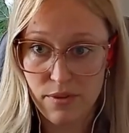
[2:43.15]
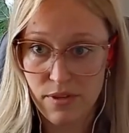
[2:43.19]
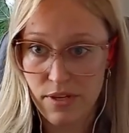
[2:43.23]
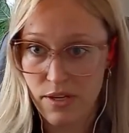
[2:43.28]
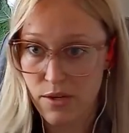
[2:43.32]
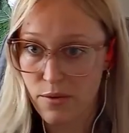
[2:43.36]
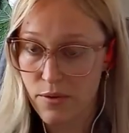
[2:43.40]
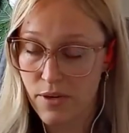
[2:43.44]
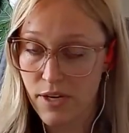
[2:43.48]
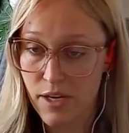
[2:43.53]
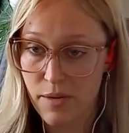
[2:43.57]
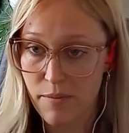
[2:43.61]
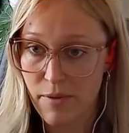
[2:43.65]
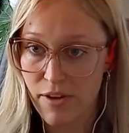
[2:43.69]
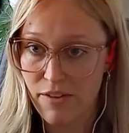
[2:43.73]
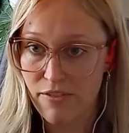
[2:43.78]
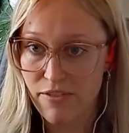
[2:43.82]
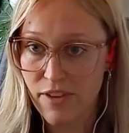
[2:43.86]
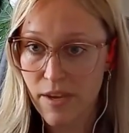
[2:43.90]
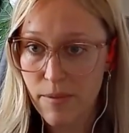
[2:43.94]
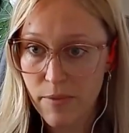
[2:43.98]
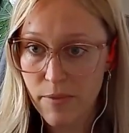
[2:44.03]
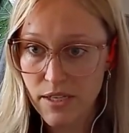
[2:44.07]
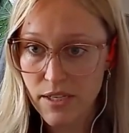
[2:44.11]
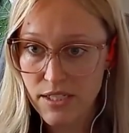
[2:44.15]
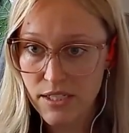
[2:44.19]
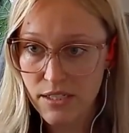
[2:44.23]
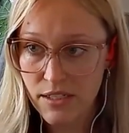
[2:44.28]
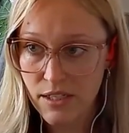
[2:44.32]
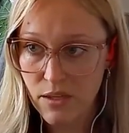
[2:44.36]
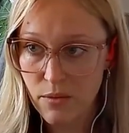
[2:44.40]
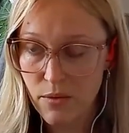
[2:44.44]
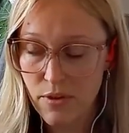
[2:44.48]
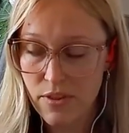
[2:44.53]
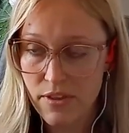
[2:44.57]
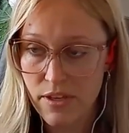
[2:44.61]
with anyone in my family
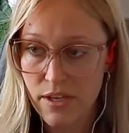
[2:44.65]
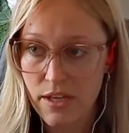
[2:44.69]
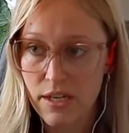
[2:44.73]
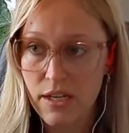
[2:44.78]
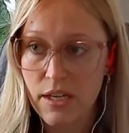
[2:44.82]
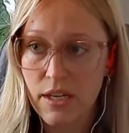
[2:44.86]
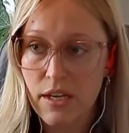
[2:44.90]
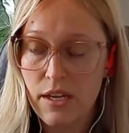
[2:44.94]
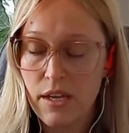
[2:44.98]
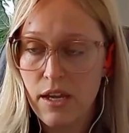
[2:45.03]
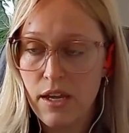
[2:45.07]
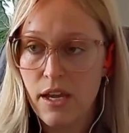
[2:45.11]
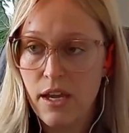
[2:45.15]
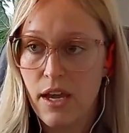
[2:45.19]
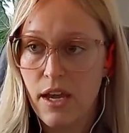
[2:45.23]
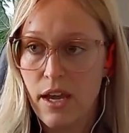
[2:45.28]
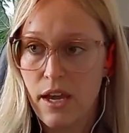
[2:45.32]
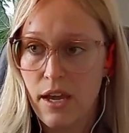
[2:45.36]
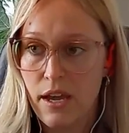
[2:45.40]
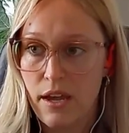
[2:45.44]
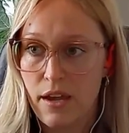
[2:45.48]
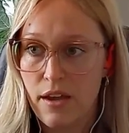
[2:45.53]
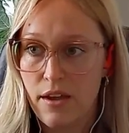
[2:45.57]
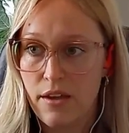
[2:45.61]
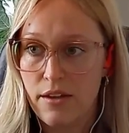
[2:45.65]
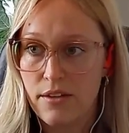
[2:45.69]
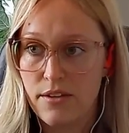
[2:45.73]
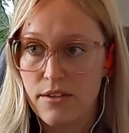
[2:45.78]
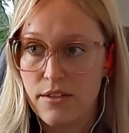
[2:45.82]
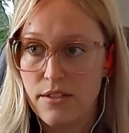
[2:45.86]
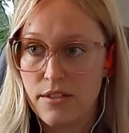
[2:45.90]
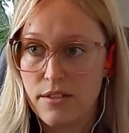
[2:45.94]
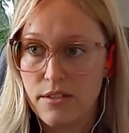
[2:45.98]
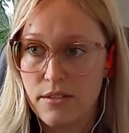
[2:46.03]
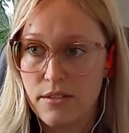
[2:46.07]
dealing with it. And